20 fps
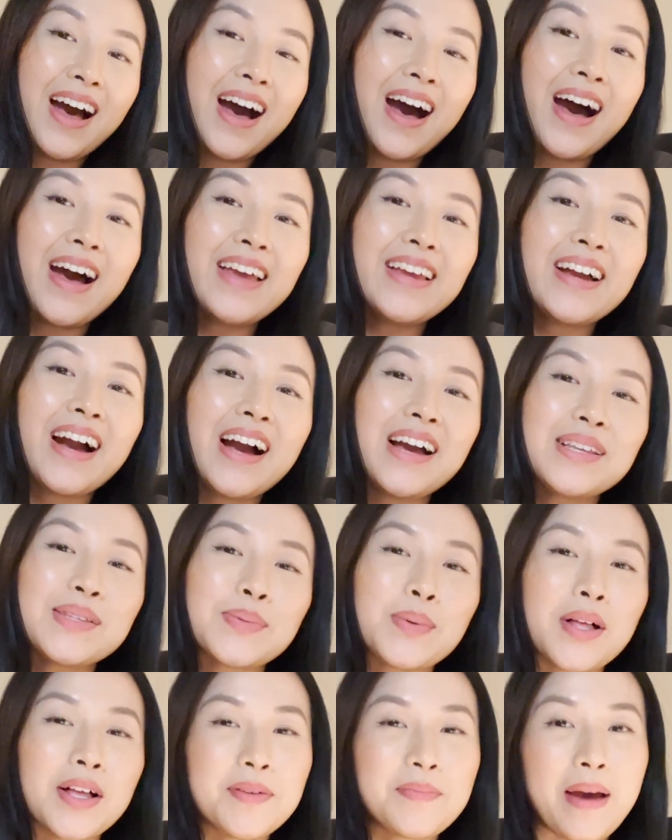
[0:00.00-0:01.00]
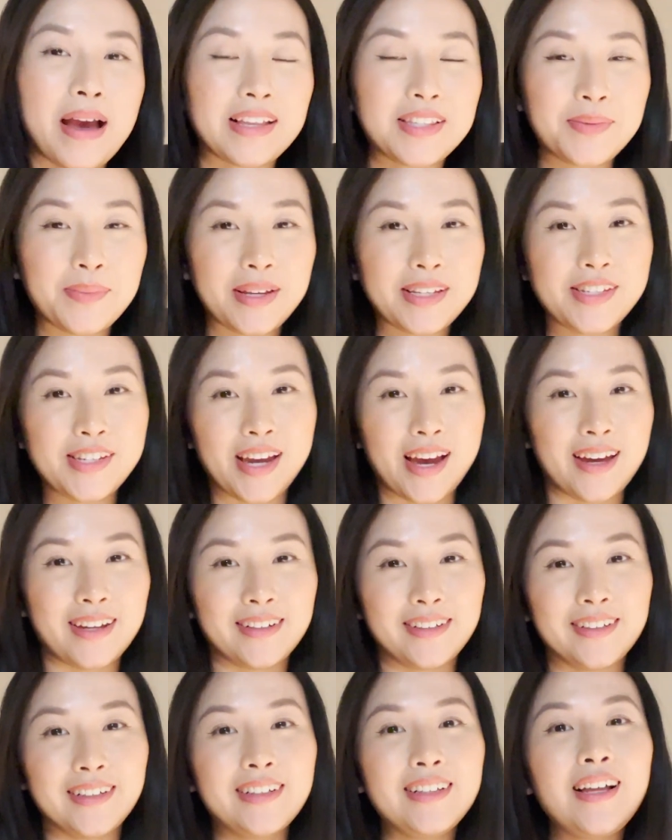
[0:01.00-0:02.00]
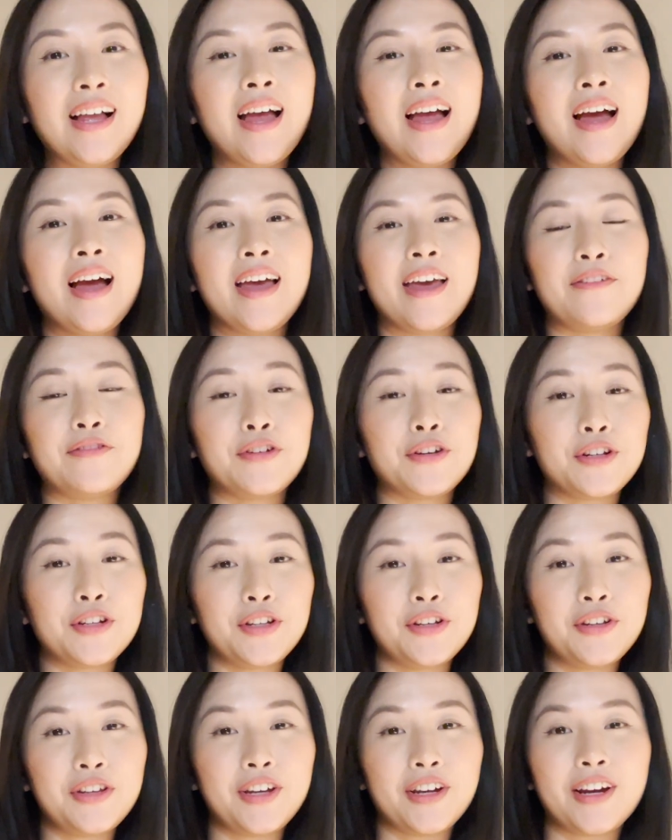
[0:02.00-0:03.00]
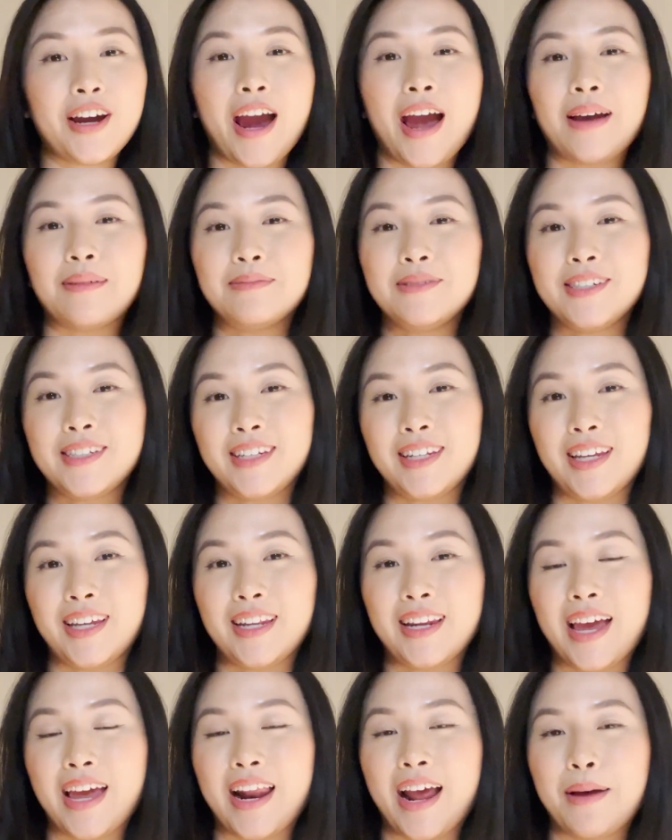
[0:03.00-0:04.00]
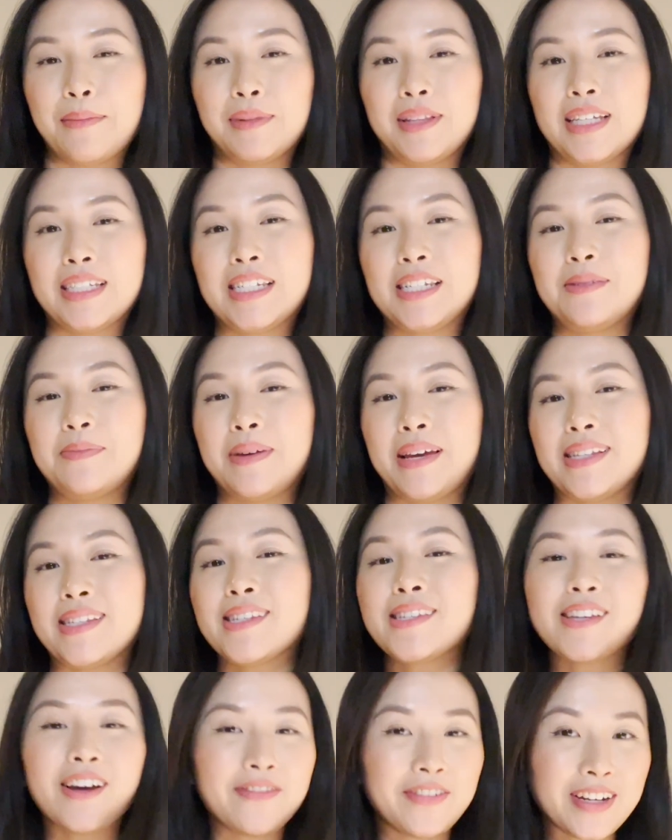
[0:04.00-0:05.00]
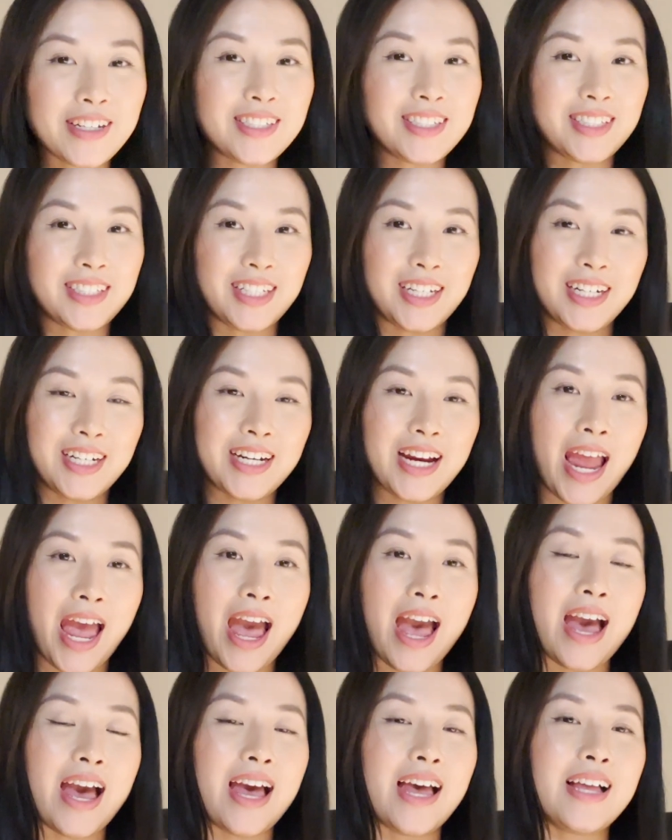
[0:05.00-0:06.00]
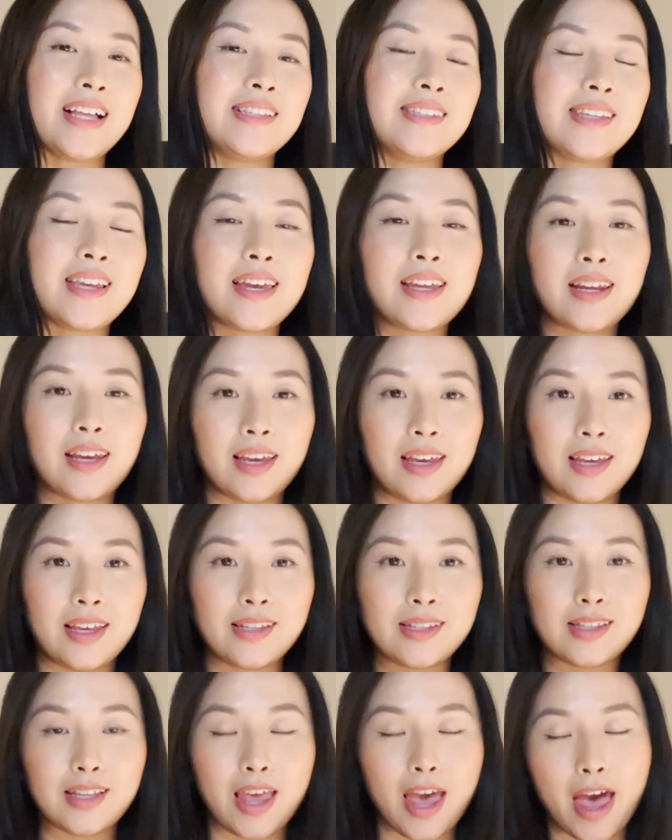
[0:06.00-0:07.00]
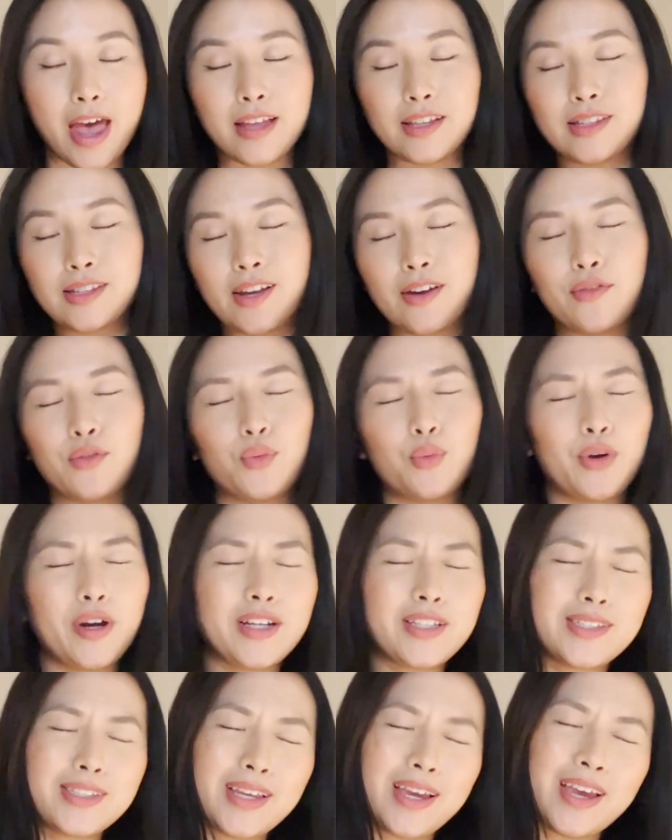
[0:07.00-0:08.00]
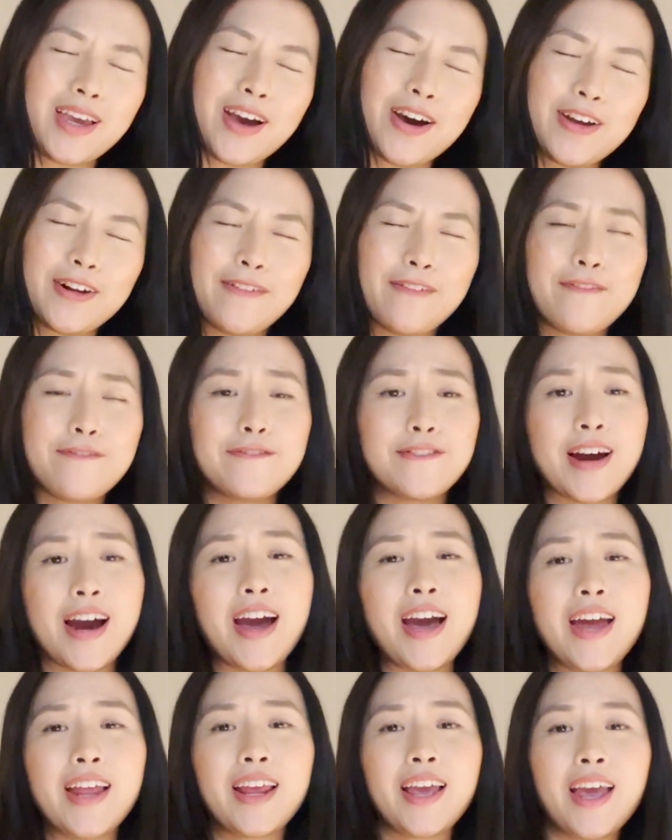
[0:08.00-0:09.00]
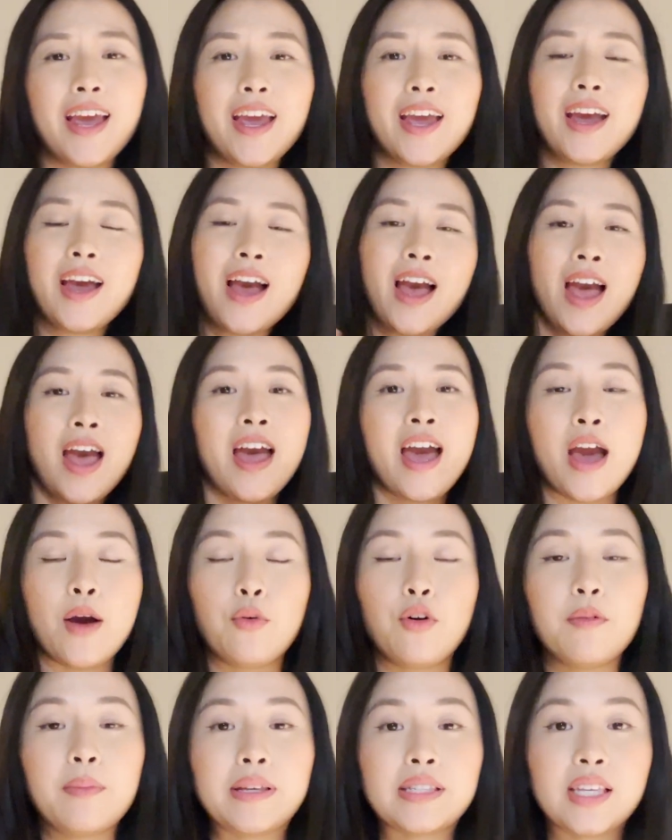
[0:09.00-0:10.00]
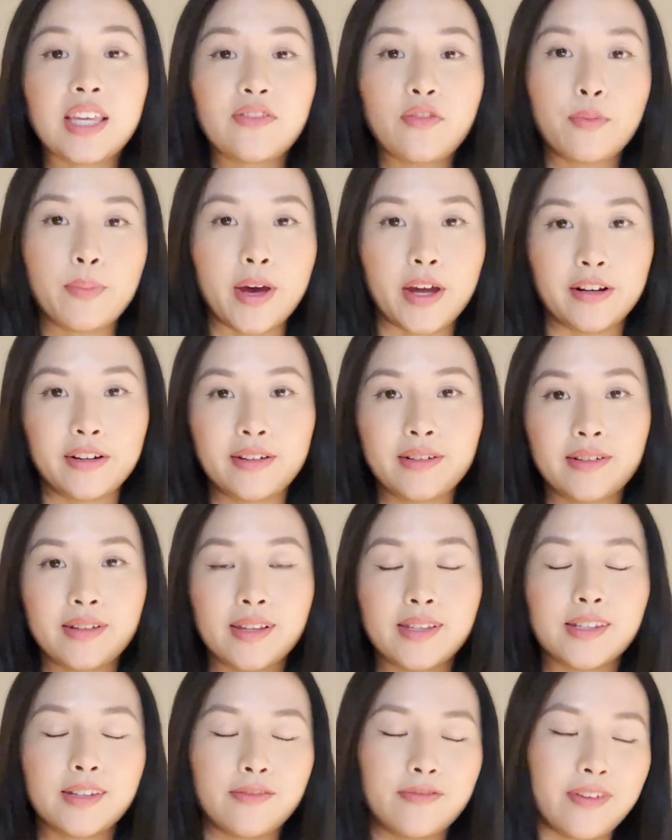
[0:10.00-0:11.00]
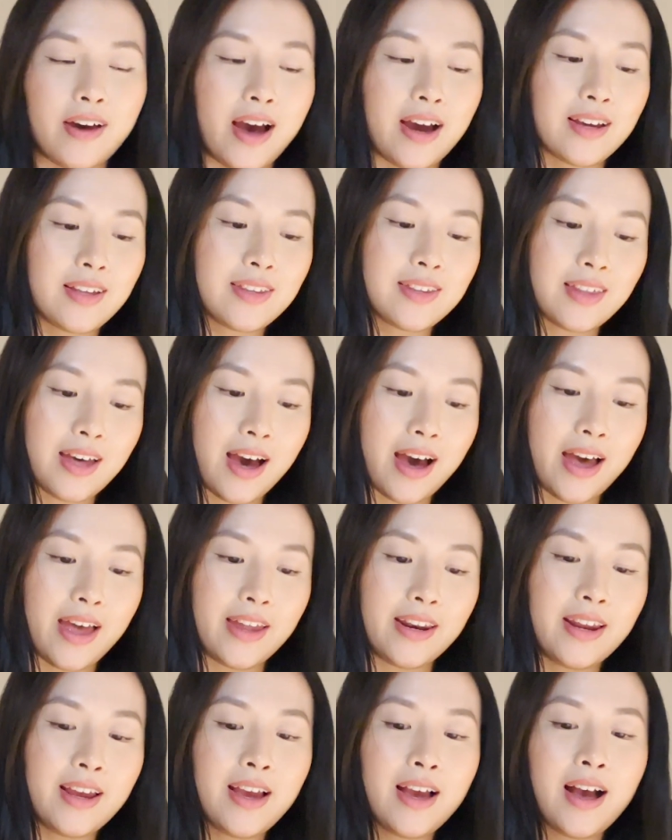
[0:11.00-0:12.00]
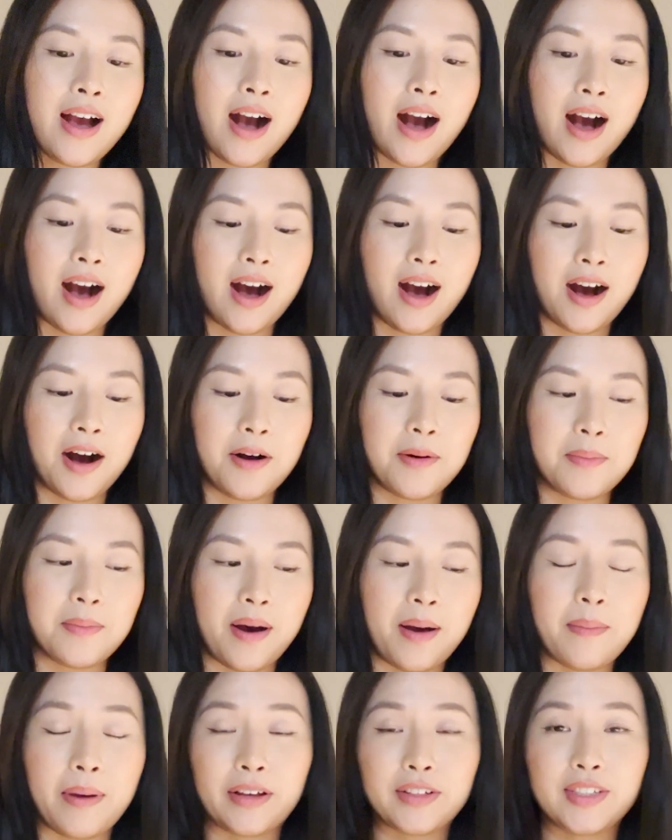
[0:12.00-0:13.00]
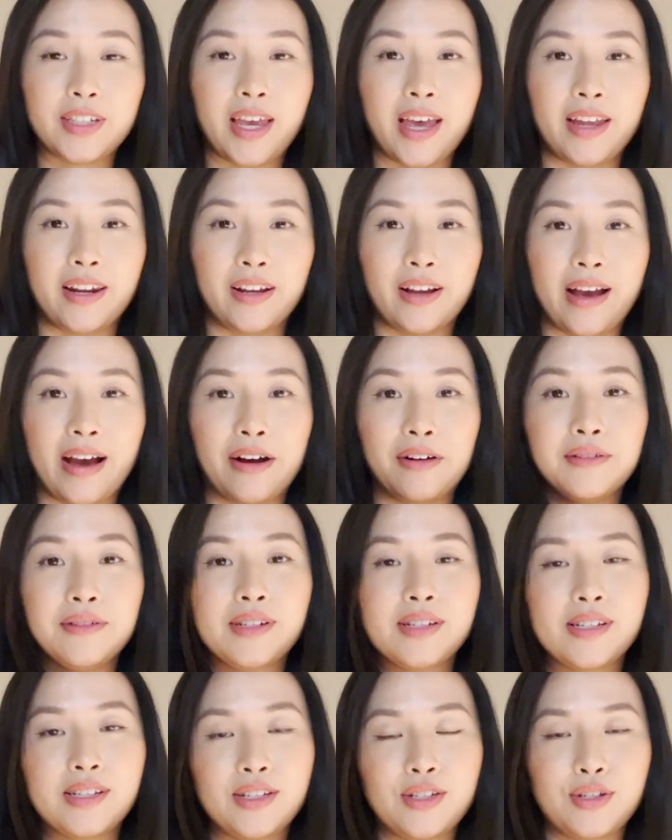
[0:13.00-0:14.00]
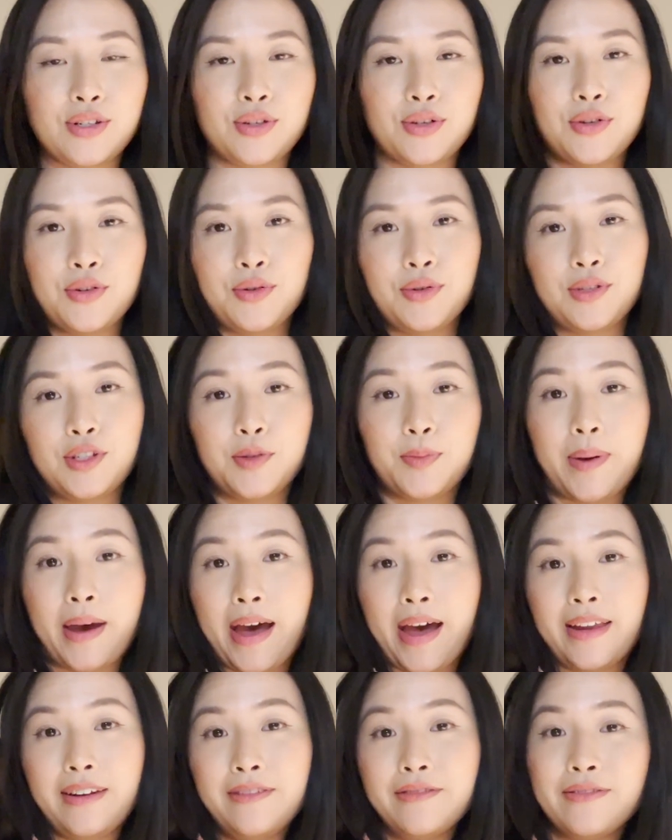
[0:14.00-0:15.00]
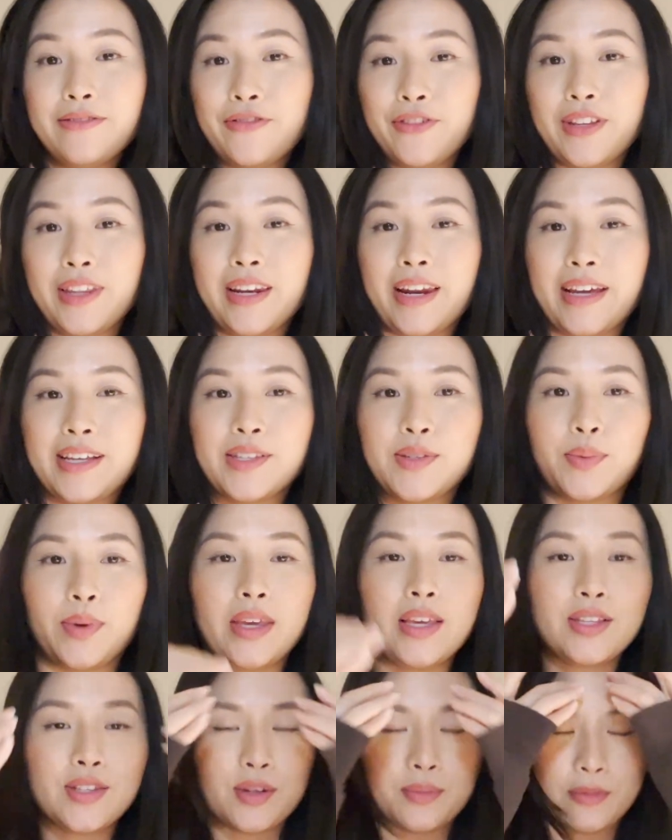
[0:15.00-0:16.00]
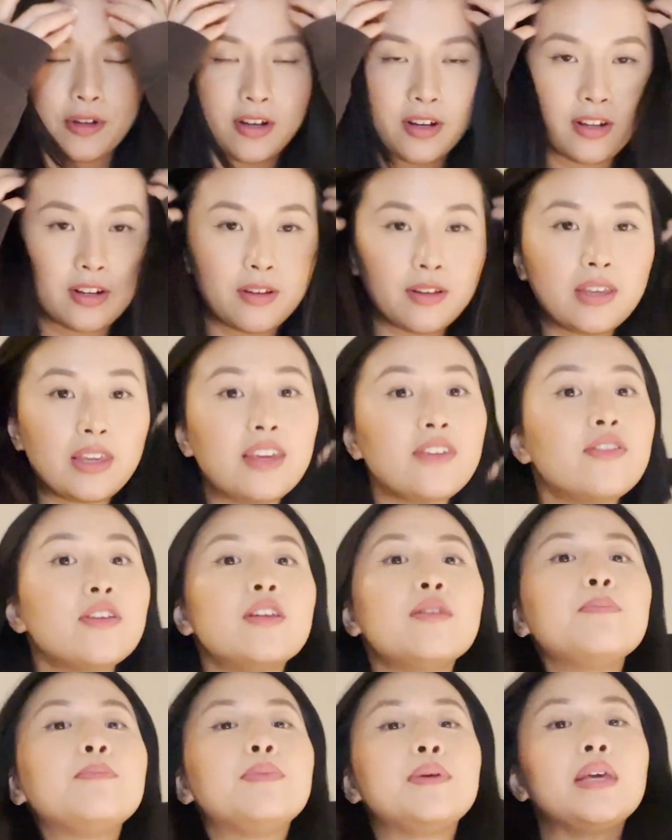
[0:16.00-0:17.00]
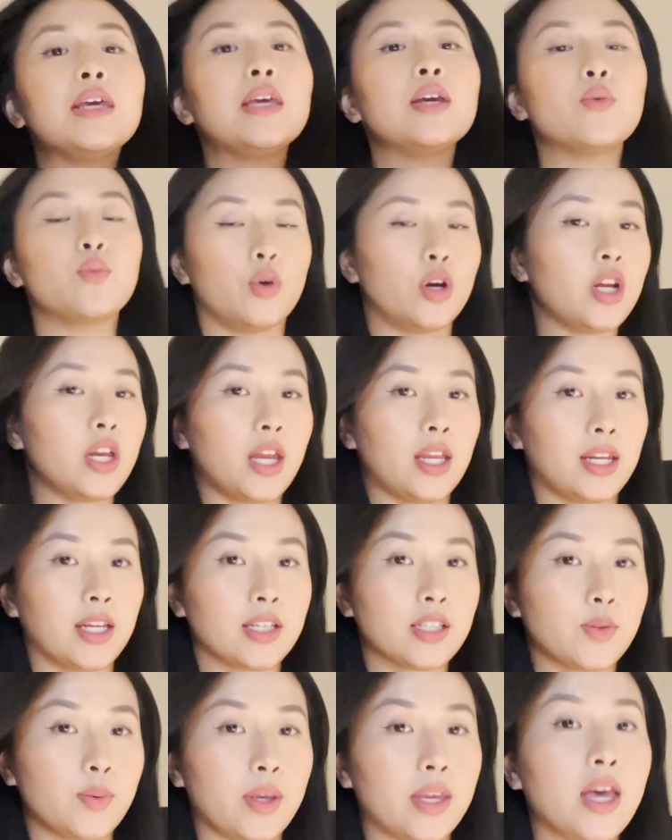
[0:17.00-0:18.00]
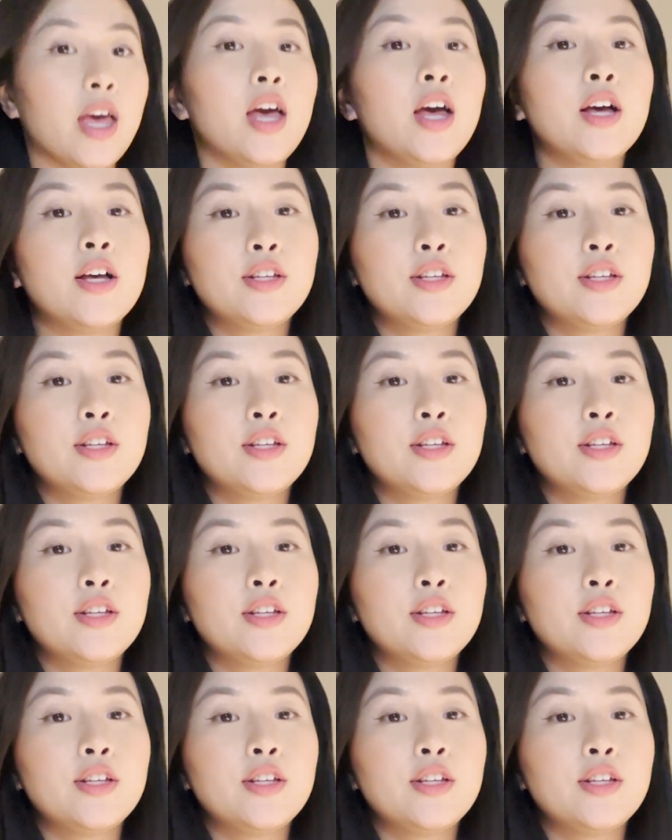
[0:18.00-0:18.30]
Hi guys, welcome back to my channel. If you're new here, I'm Janine and I'm London-based software engineer, and it is the end of the workday on a Friday. And what makes it even better is the fact that I'm actually heading out to Japan for the next week, so I'm not gonna even be working next week.